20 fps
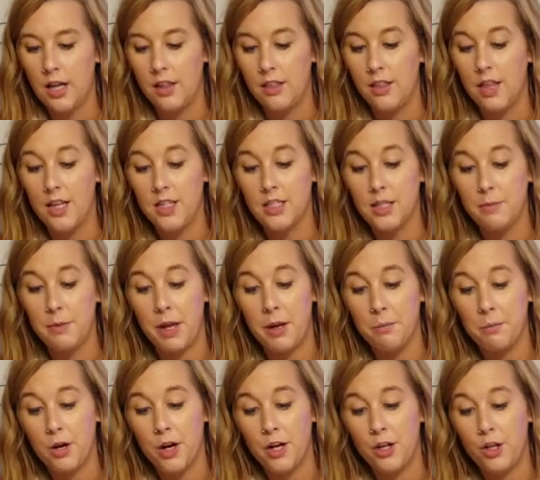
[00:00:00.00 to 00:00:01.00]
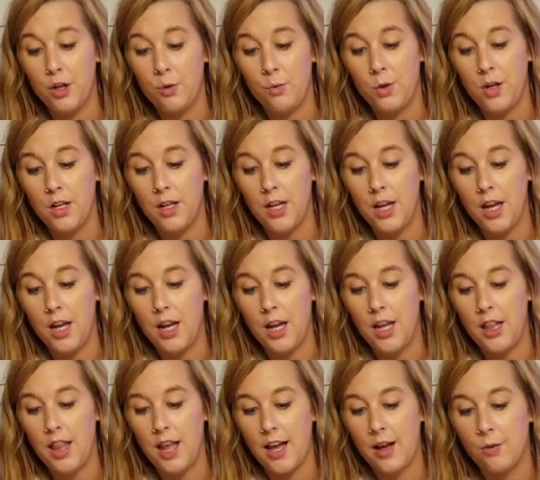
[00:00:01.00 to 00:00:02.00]
They sent me a brand new one,
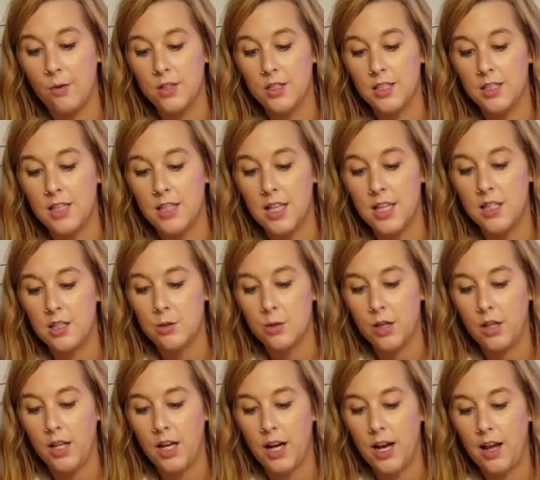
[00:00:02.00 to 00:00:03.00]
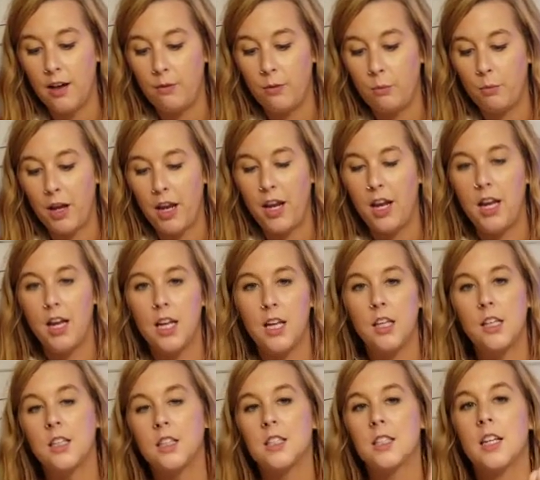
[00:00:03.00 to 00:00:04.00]
and that was this one that I have in my
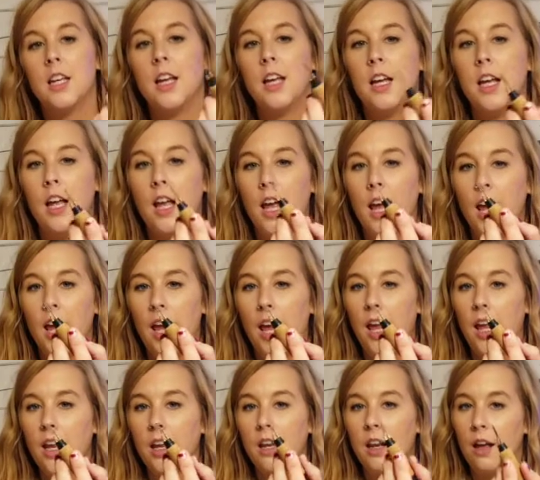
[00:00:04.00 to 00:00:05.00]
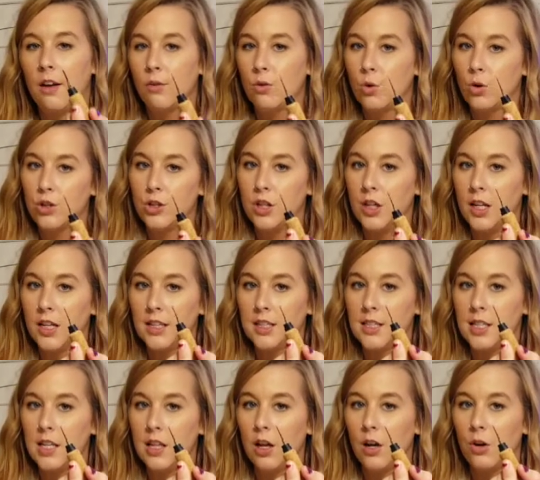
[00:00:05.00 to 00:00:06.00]
hands. And of course you didn't
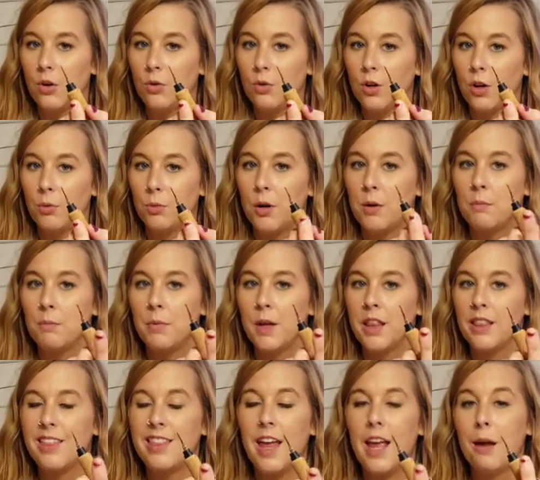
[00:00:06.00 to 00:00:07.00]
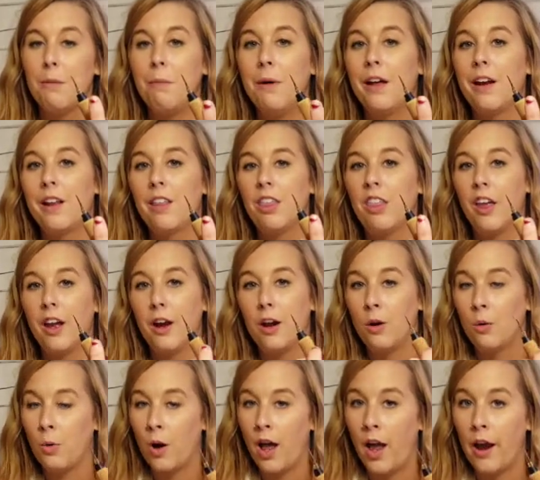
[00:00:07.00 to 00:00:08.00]
see the older one, but they put a thicker
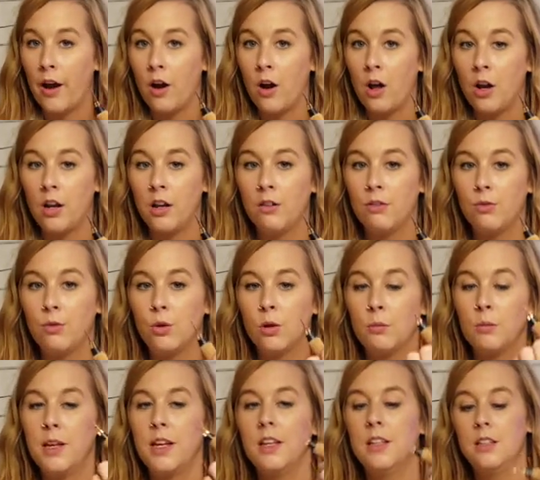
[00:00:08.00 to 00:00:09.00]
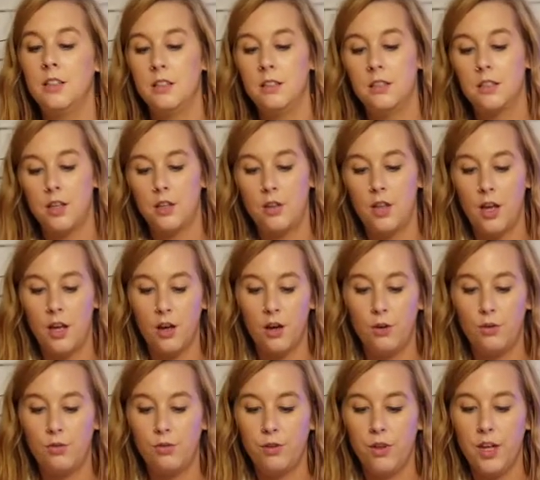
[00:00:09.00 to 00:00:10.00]
wire on it for me so that
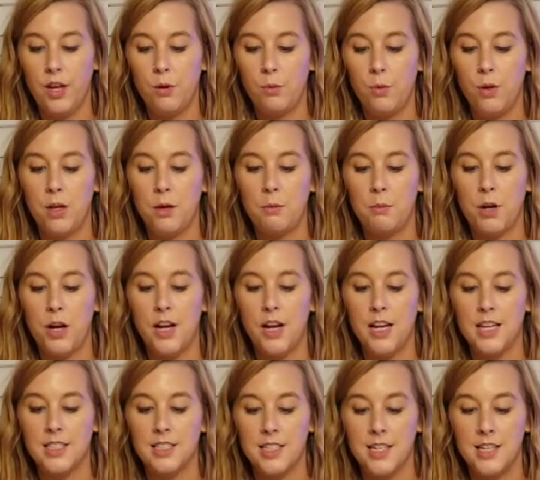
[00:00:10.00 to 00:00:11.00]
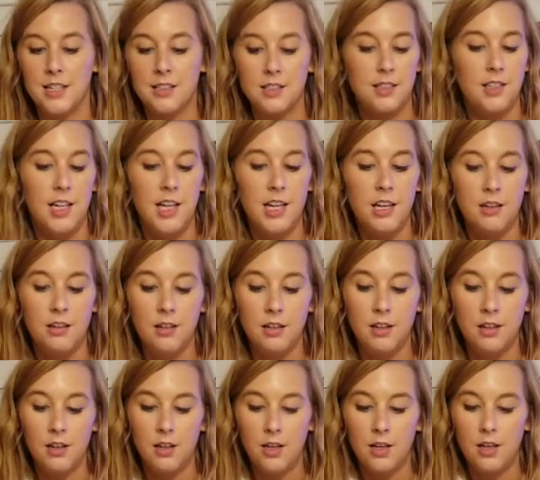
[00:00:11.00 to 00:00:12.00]
hopefully it wouldn't break as easily.
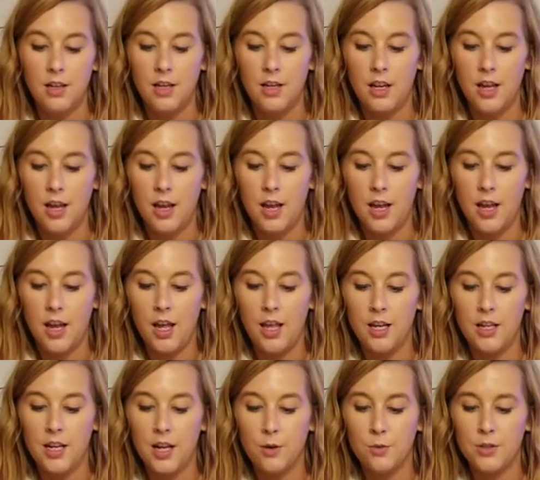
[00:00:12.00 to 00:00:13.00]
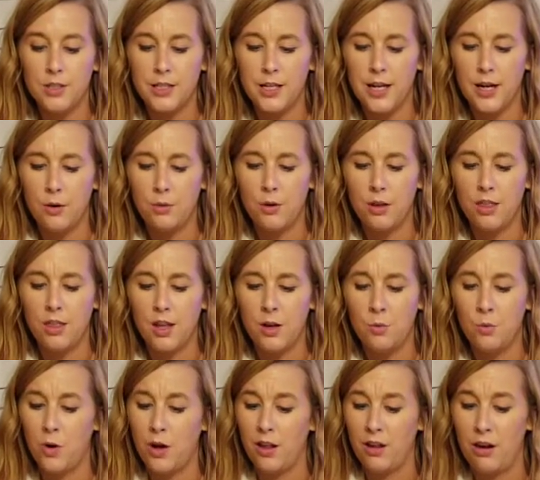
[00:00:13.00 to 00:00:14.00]
And it was here within,
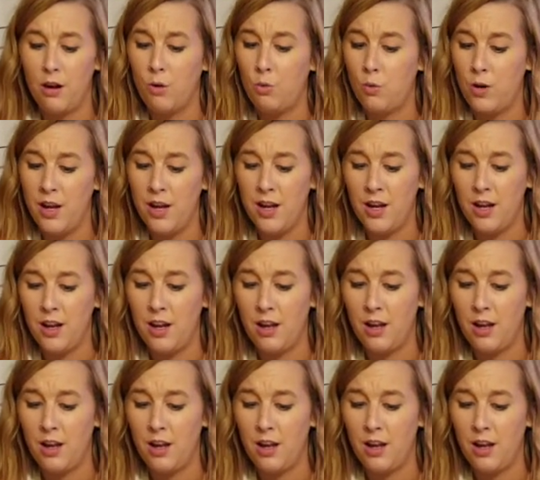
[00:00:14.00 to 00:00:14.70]
what, a week?